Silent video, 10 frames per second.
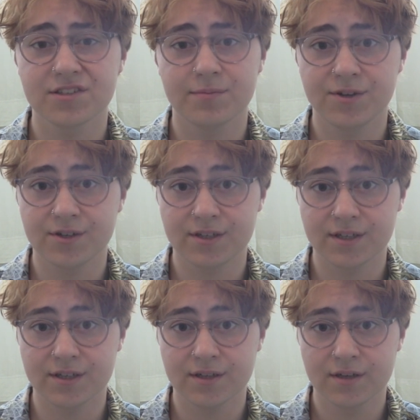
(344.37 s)

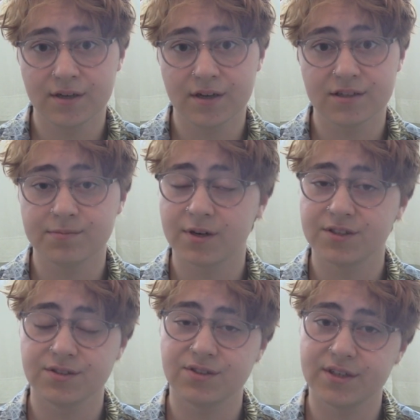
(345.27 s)
community as
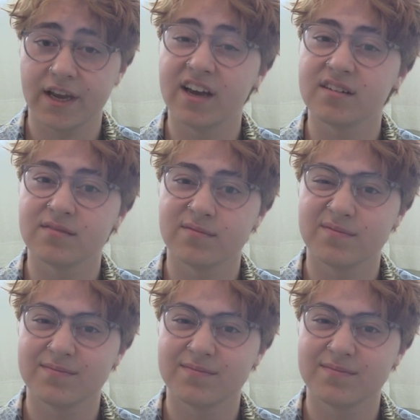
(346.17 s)
much as you can.